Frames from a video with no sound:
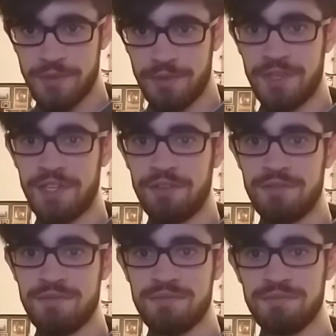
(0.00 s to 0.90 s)
sort of deal.
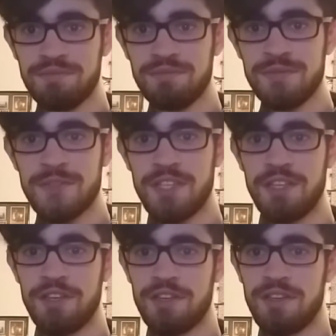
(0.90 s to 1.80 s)
And
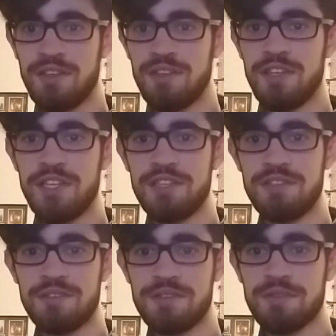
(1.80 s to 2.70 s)
you can hinge
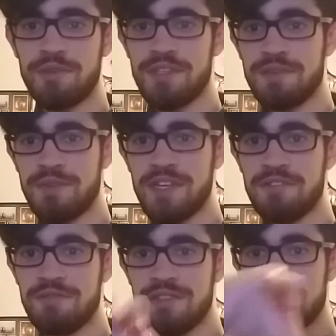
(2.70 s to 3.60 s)
those squares
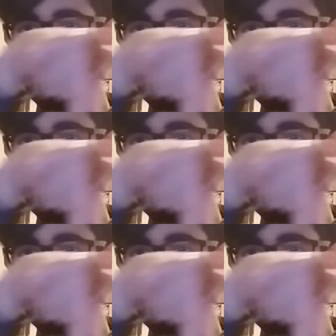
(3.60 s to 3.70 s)
around